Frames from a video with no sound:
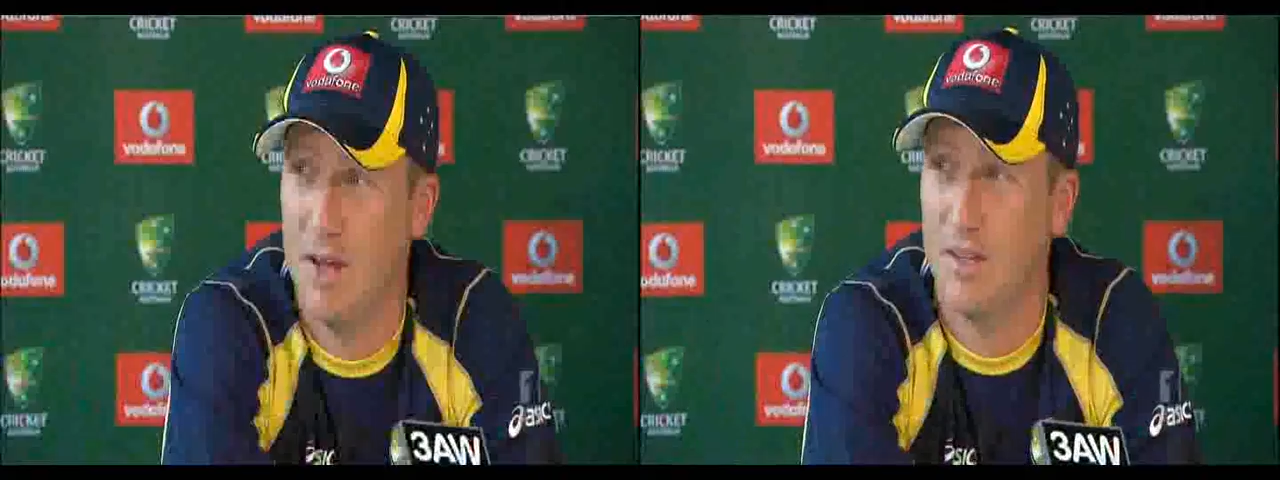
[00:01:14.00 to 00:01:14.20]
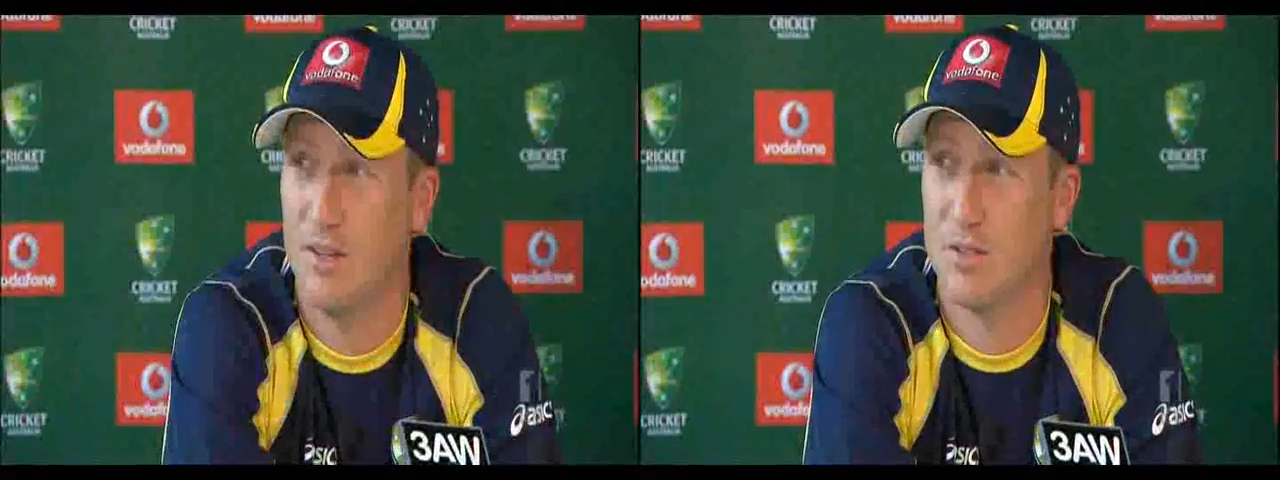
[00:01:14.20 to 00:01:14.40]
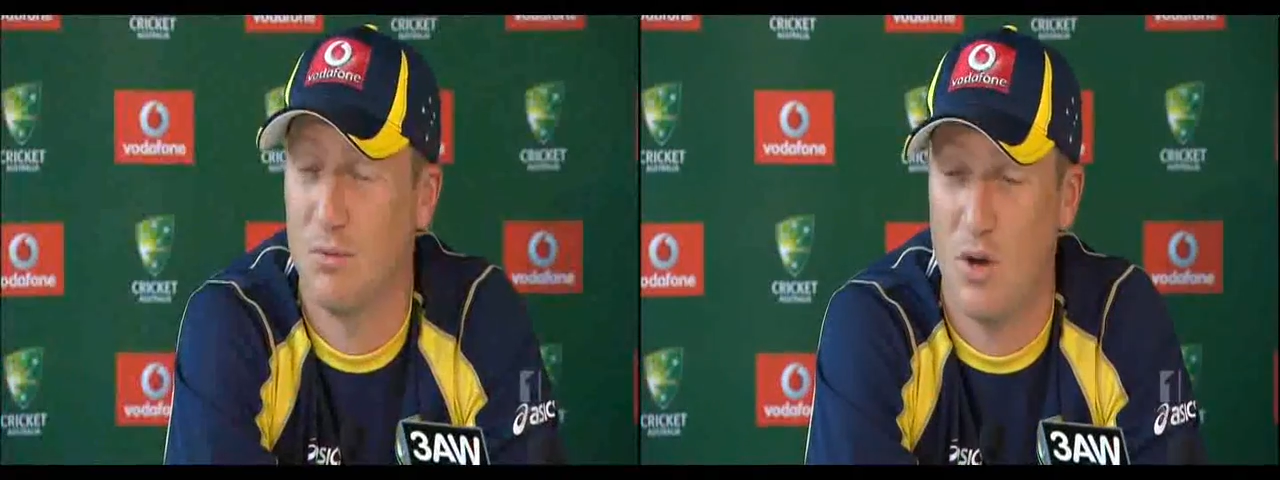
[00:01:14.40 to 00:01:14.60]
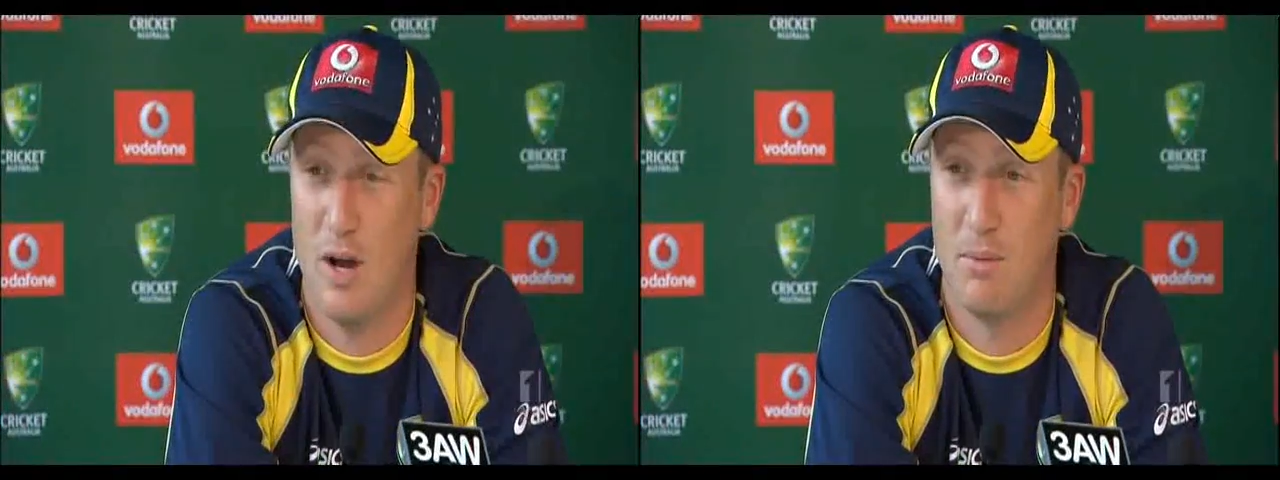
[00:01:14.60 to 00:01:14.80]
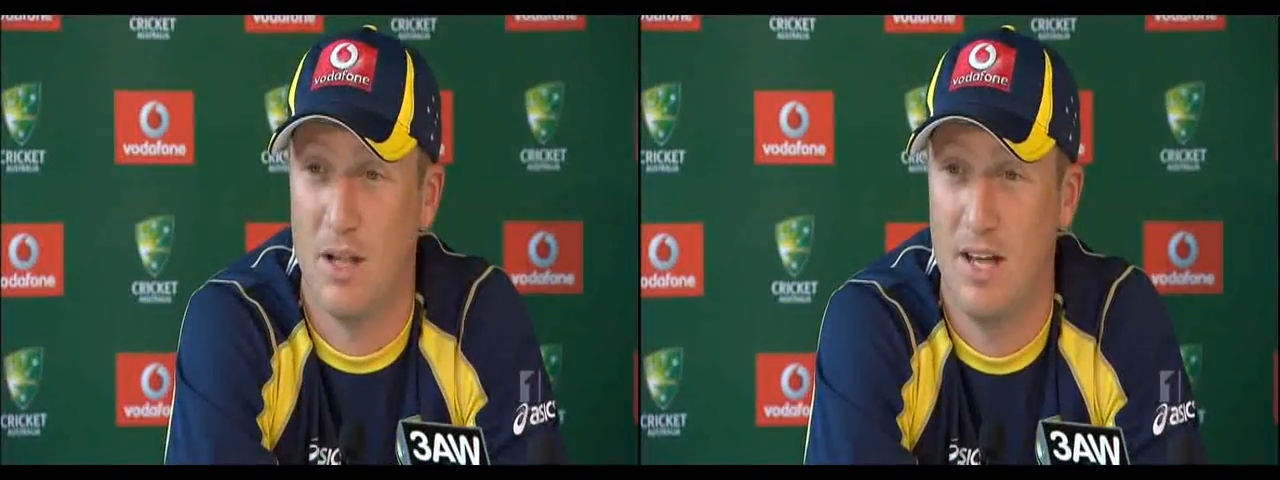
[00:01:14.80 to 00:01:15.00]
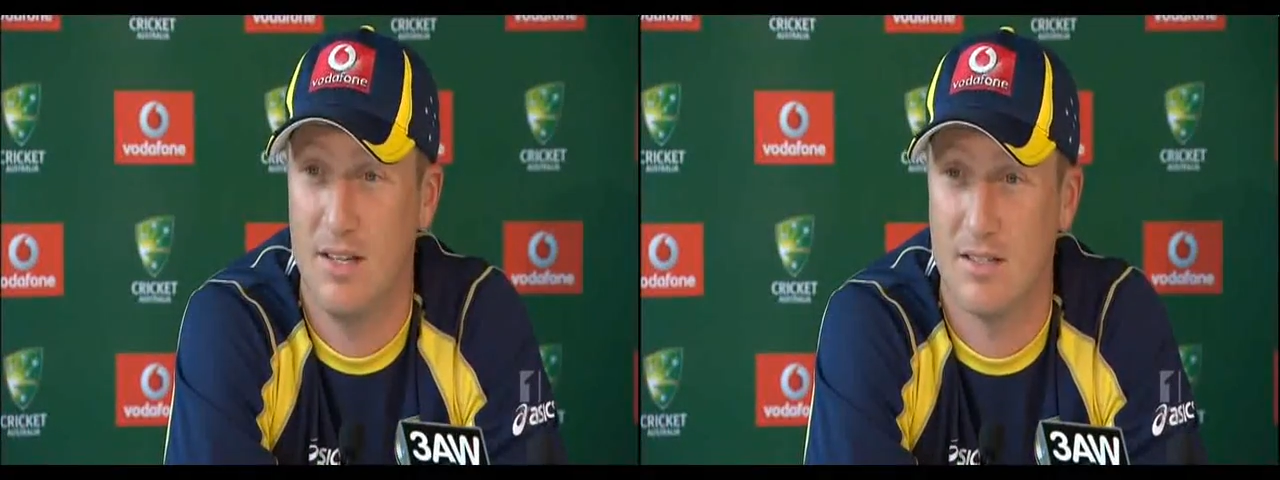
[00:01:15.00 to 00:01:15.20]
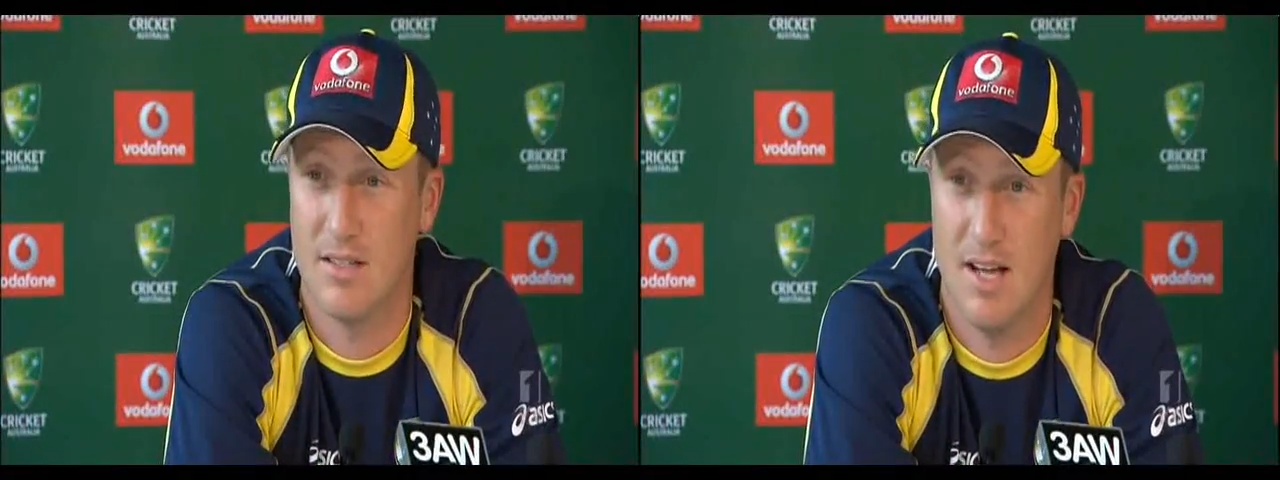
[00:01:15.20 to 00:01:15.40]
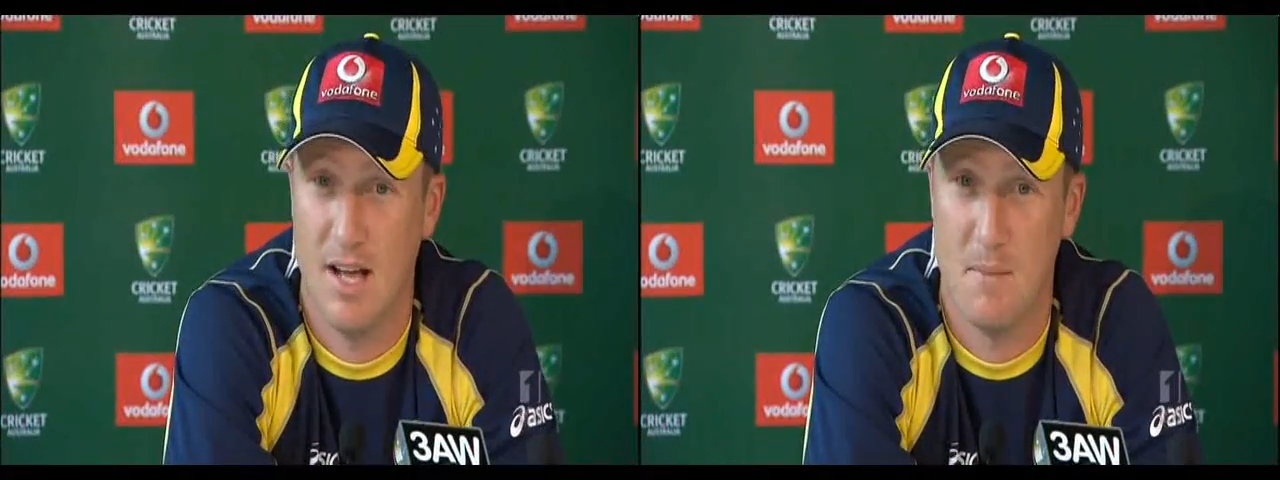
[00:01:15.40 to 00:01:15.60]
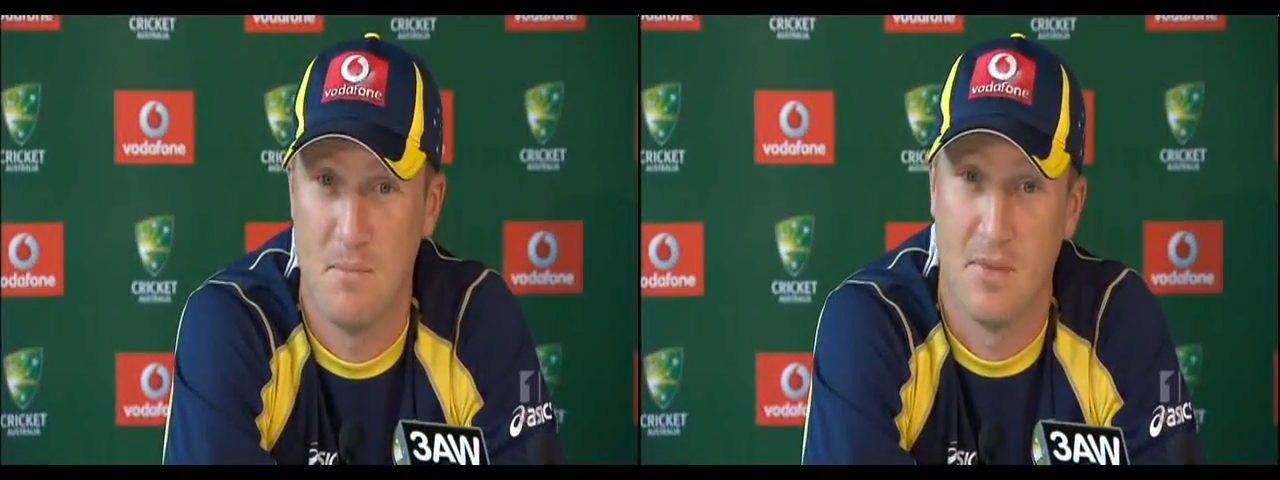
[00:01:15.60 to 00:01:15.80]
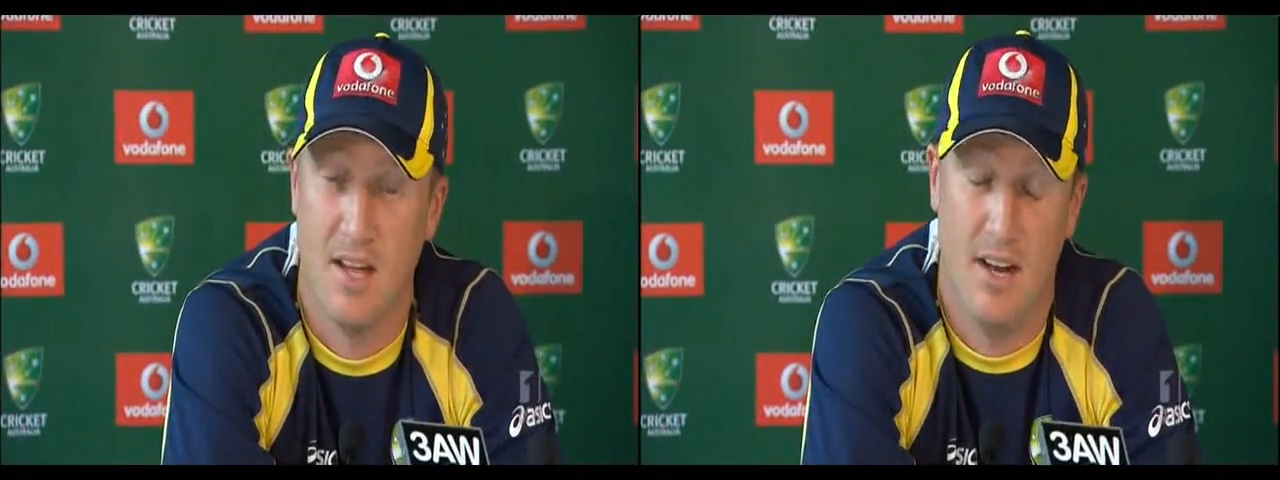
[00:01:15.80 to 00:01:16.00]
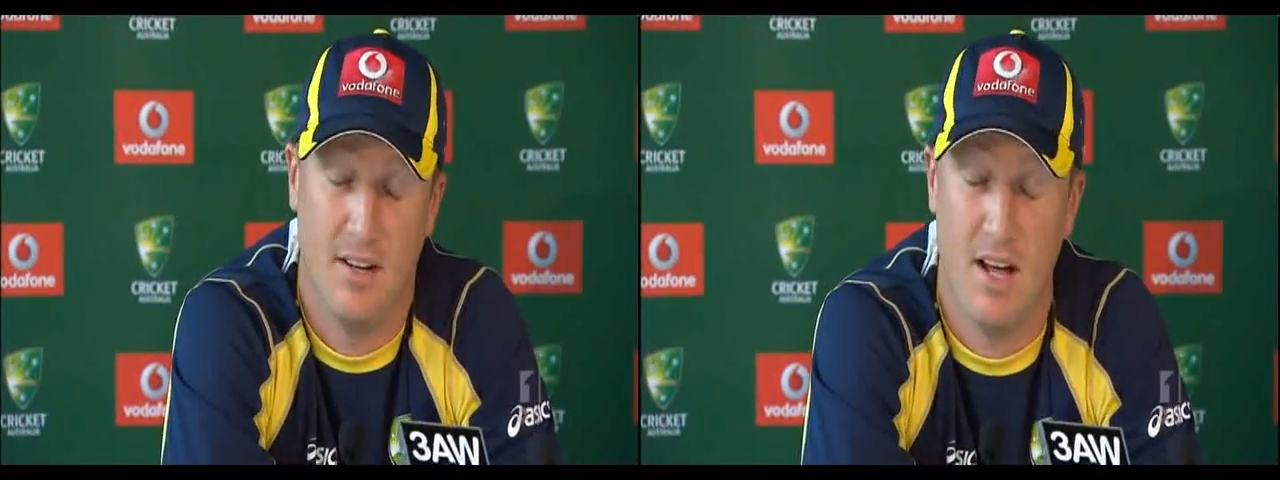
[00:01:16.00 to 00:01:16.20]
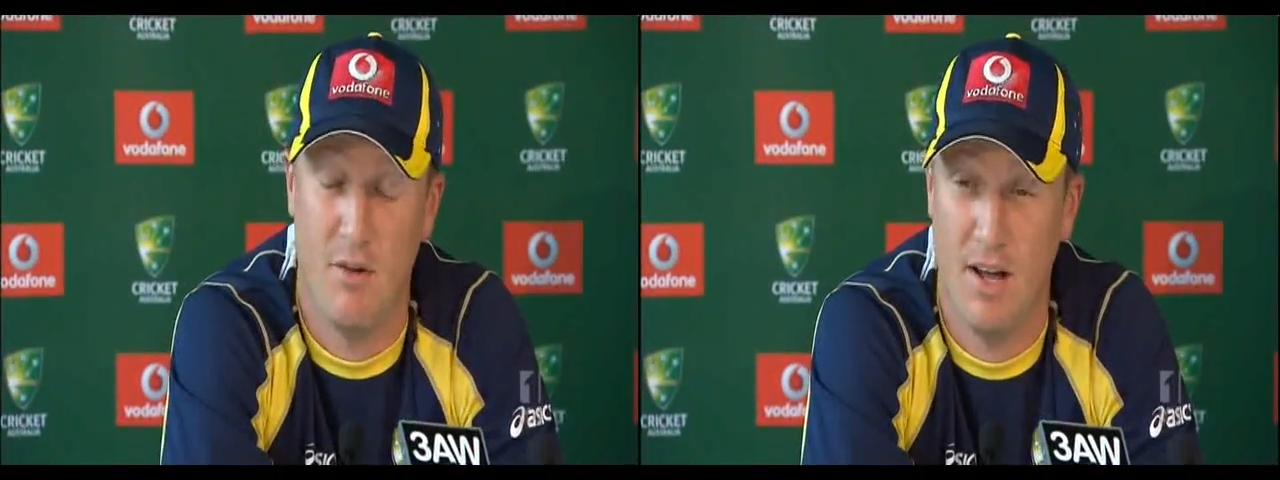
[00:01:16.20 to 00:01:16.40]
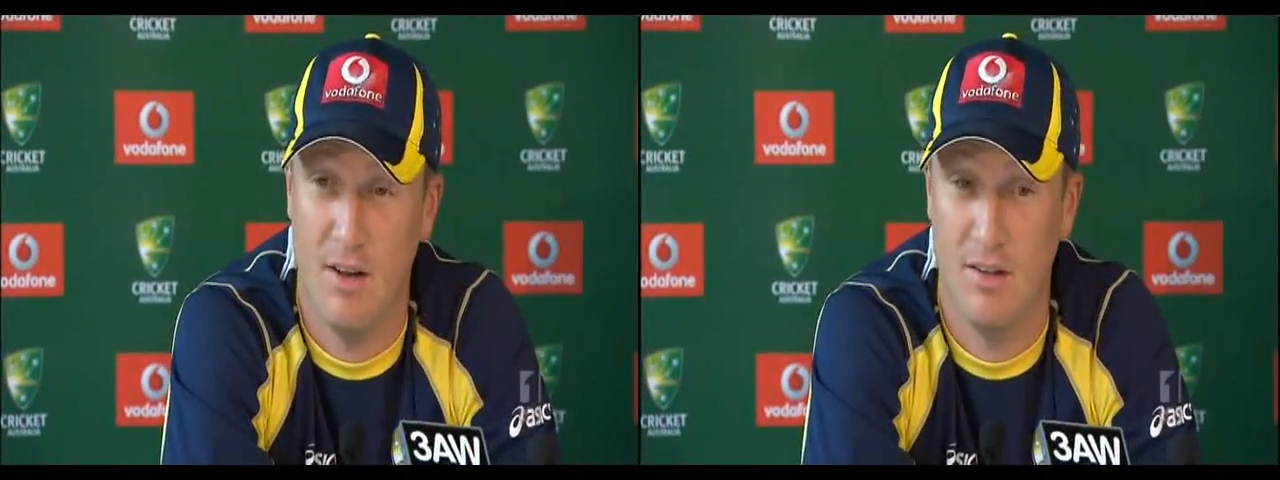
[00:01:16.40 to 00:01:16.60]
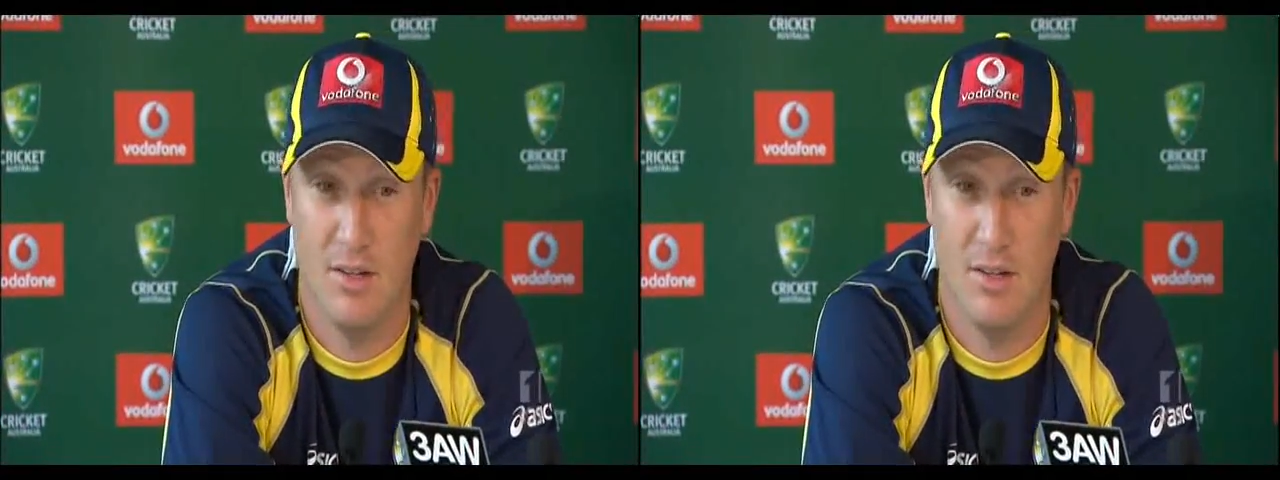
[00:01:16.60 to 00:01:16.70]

They've got some great players, and I know